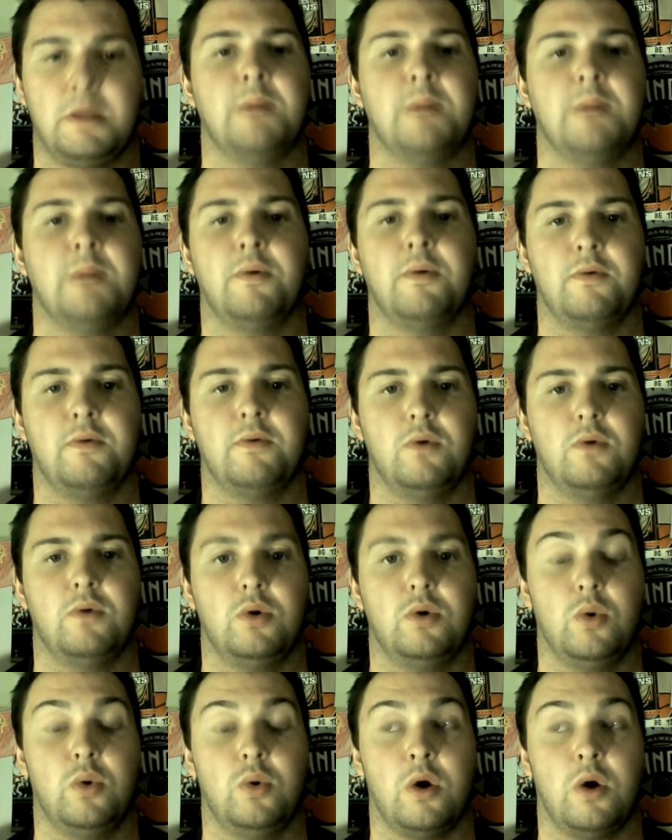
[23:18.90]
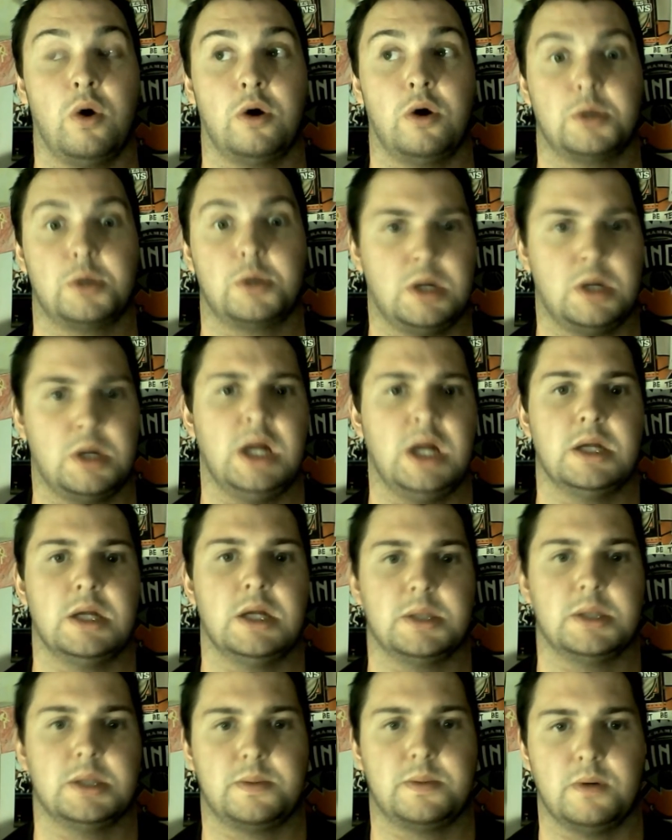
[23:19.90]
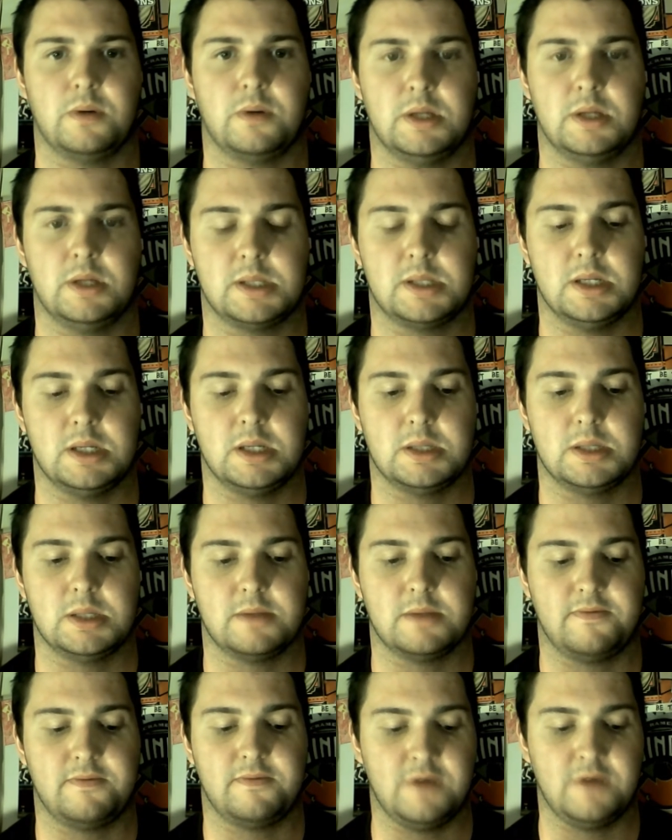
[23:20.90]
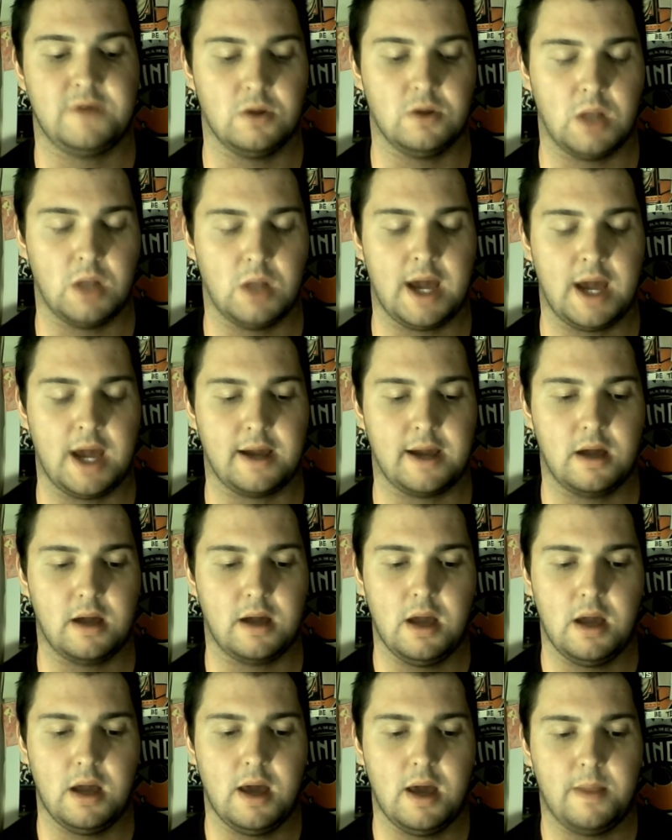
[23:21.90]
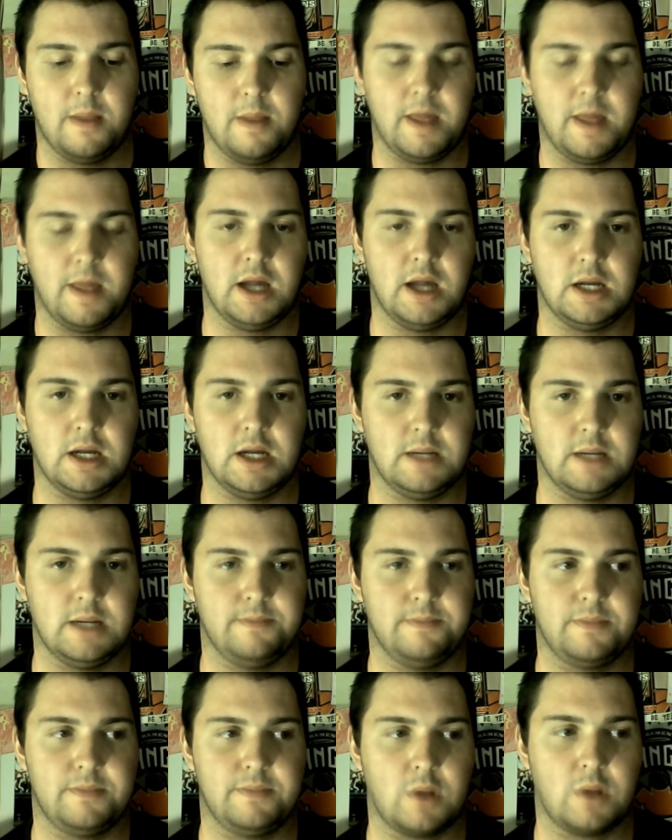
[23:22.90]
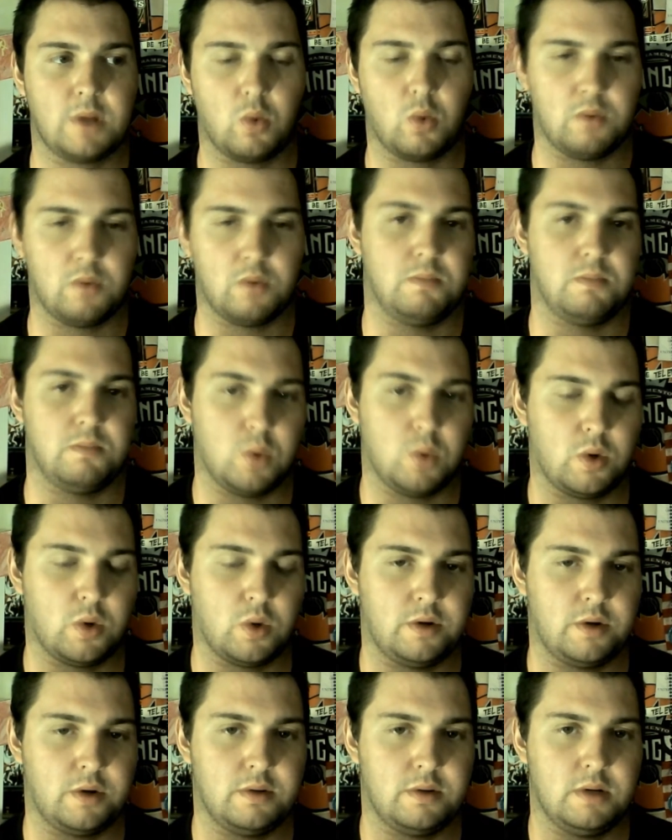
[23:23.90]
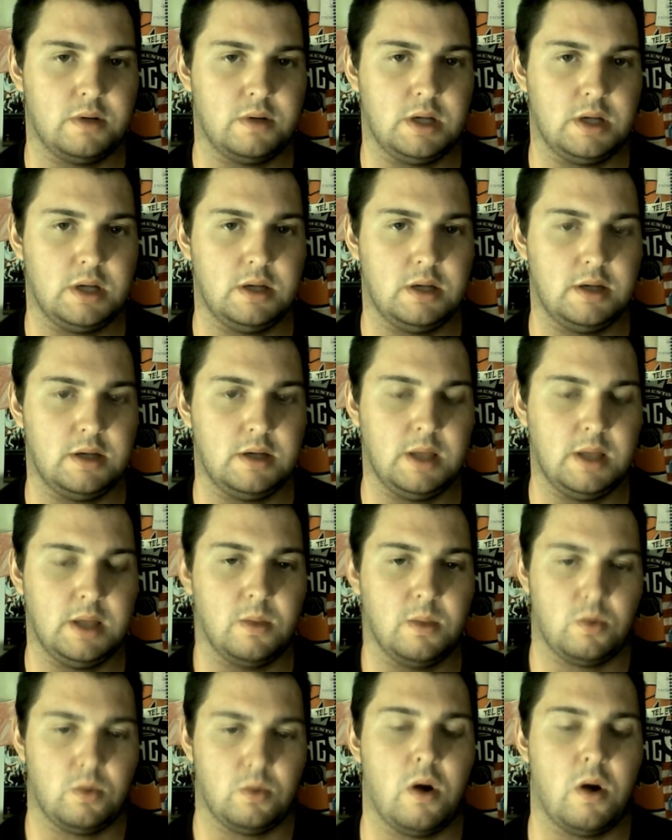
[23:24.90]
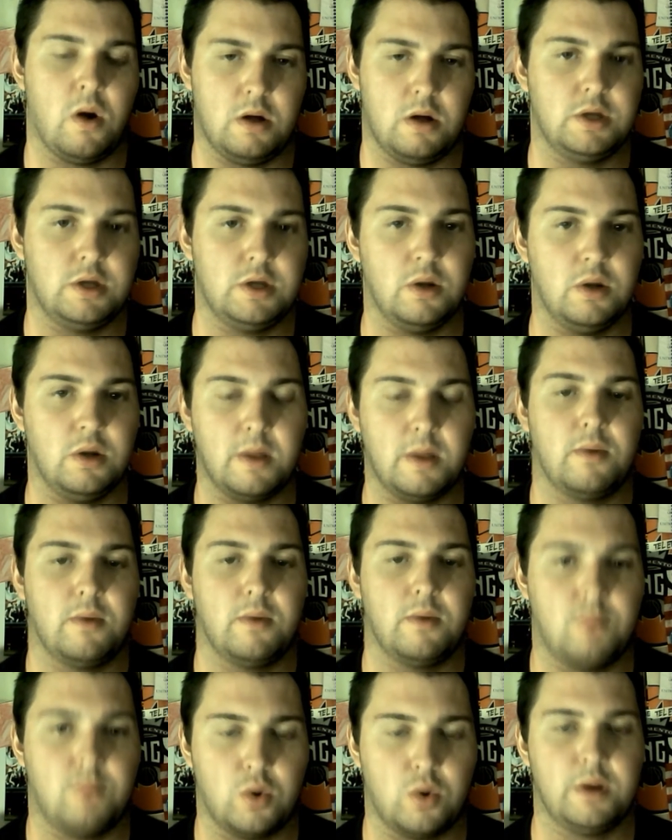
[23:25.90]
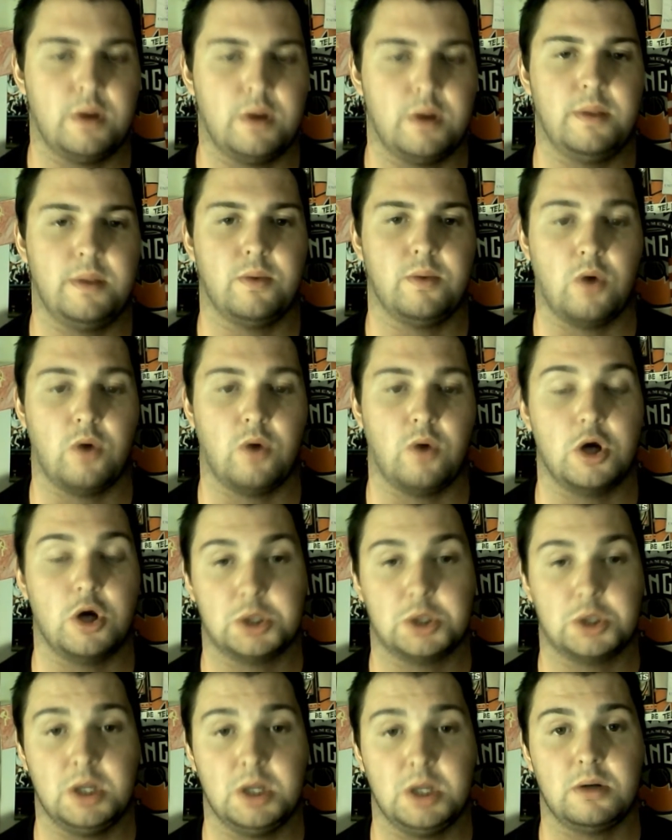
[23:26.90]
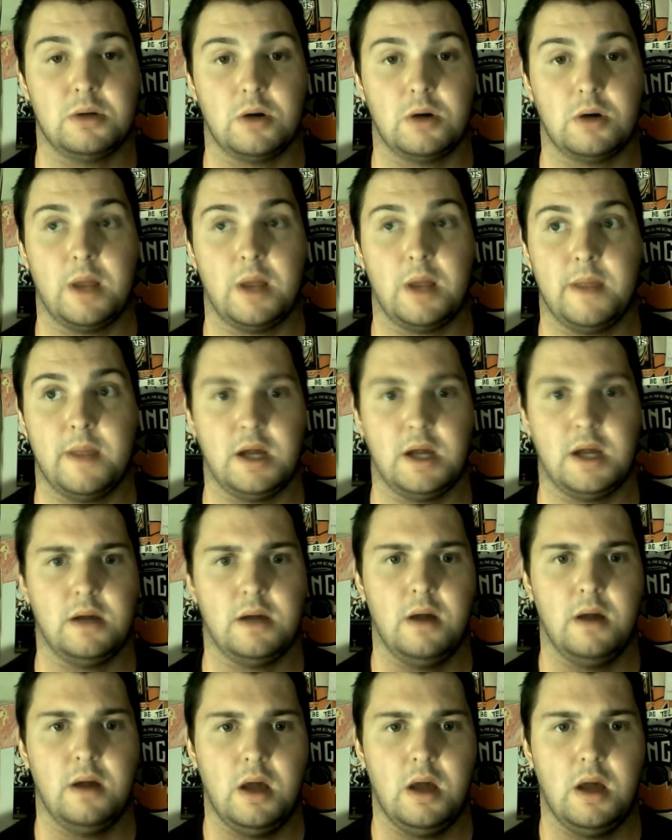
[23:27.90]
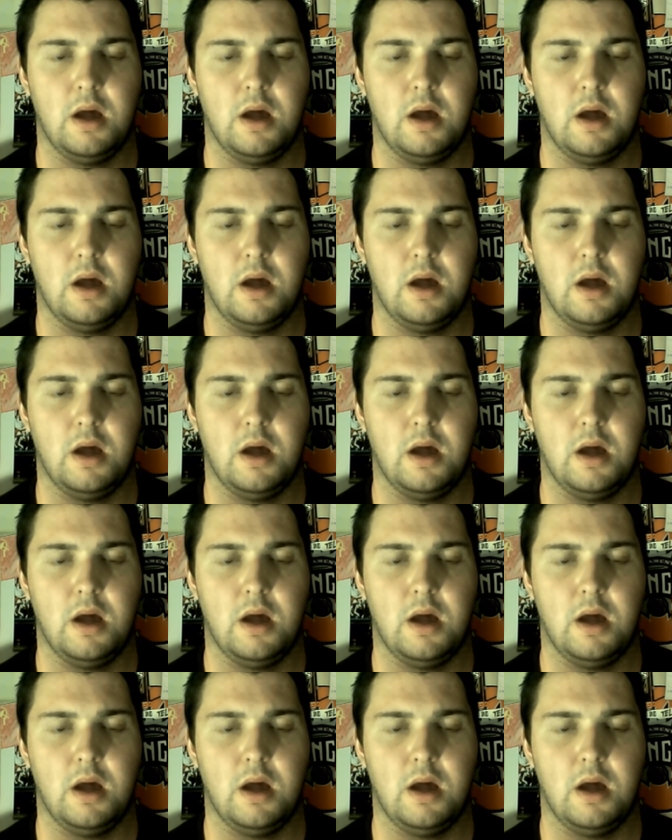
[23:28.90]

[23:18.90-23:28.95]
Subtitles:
people who are trans, for instance, feel like they were born in the wrong, you know, they were born at the wrong gender, and they